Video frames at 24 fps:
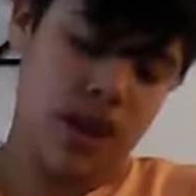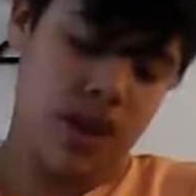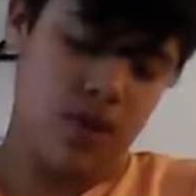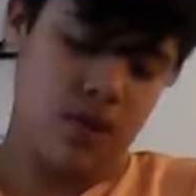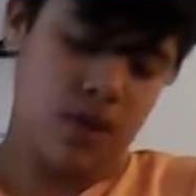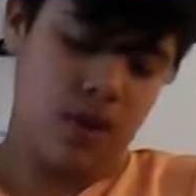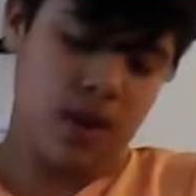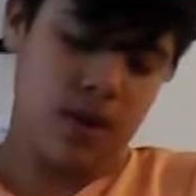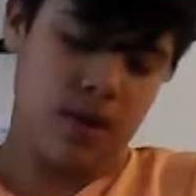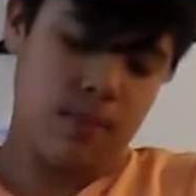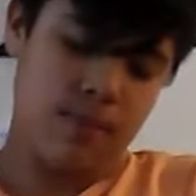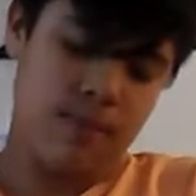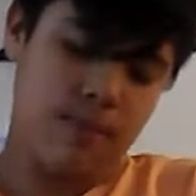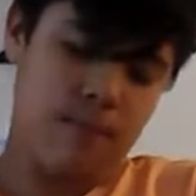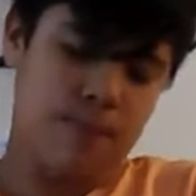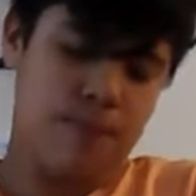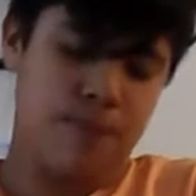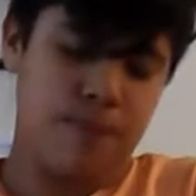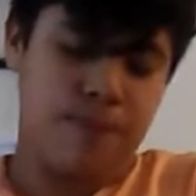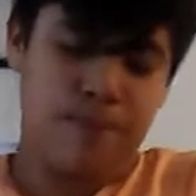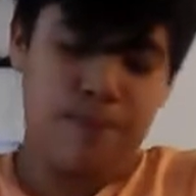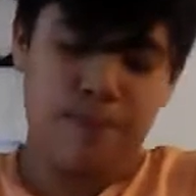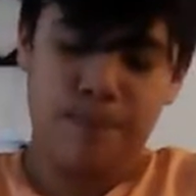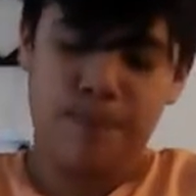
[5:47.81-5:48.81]
Okay, we're gonna
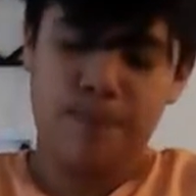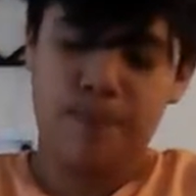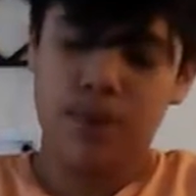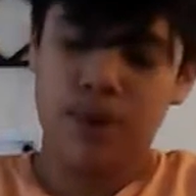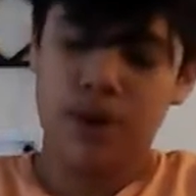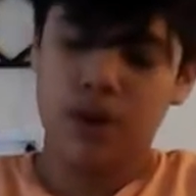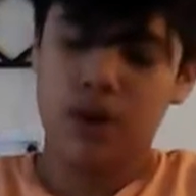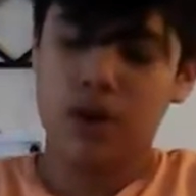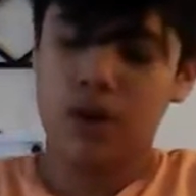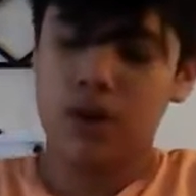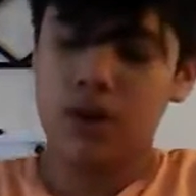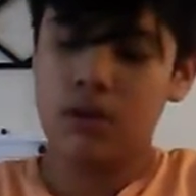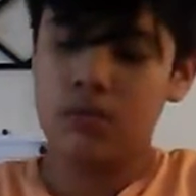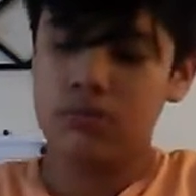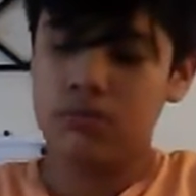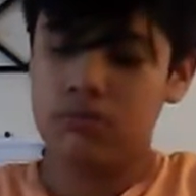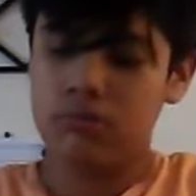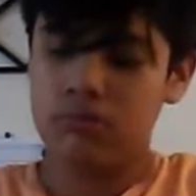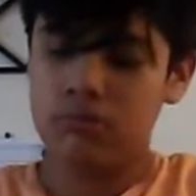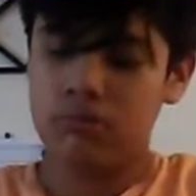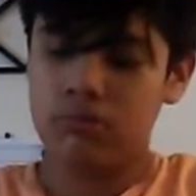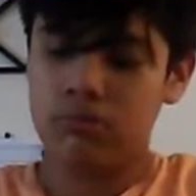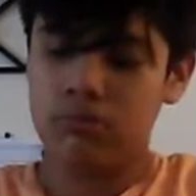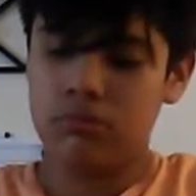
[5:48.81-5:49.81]
put it
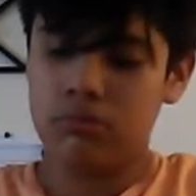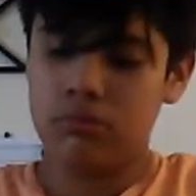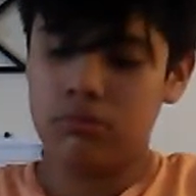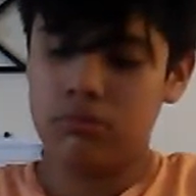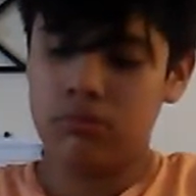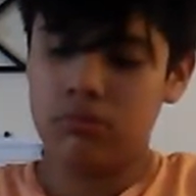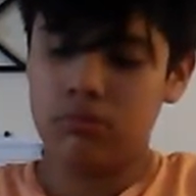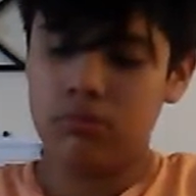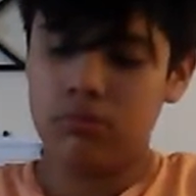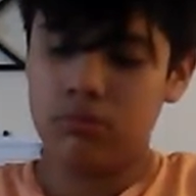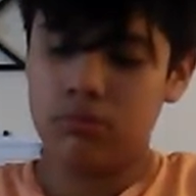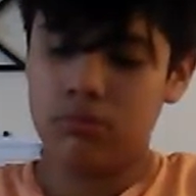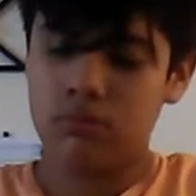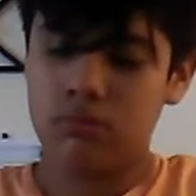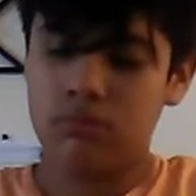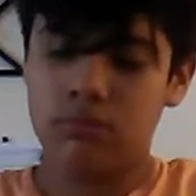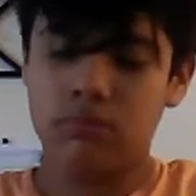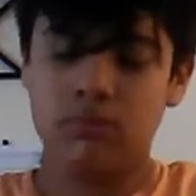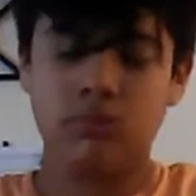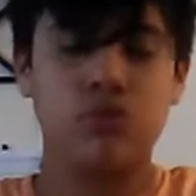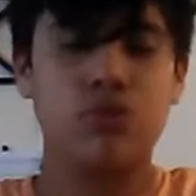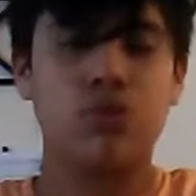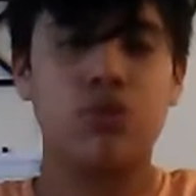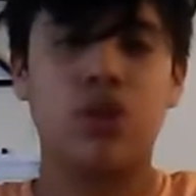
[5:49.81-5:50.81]
oh
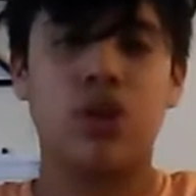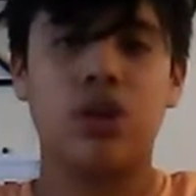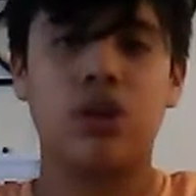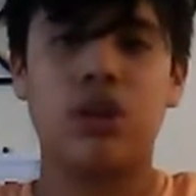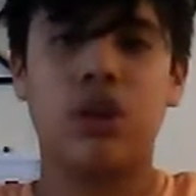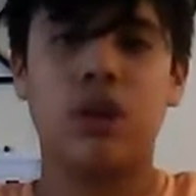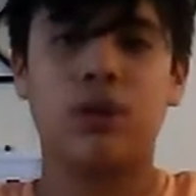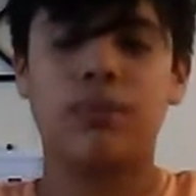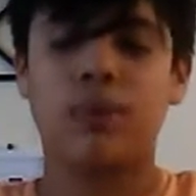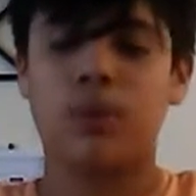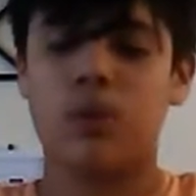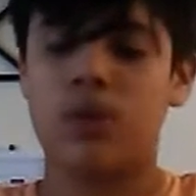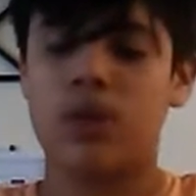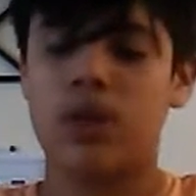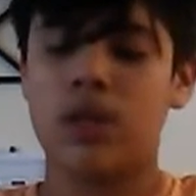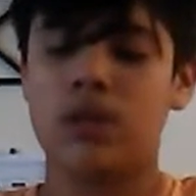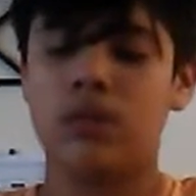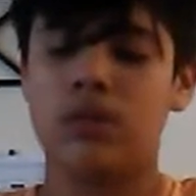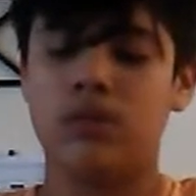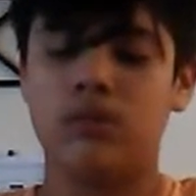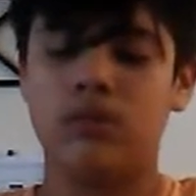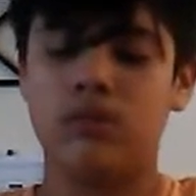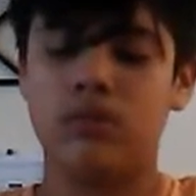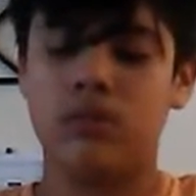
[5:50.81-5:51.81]
it's turned on my
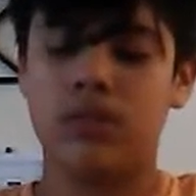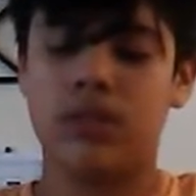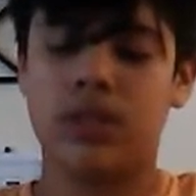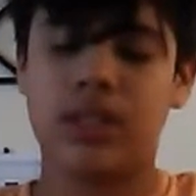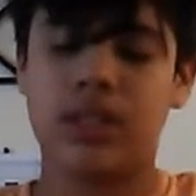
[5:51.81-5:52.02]
Wii U.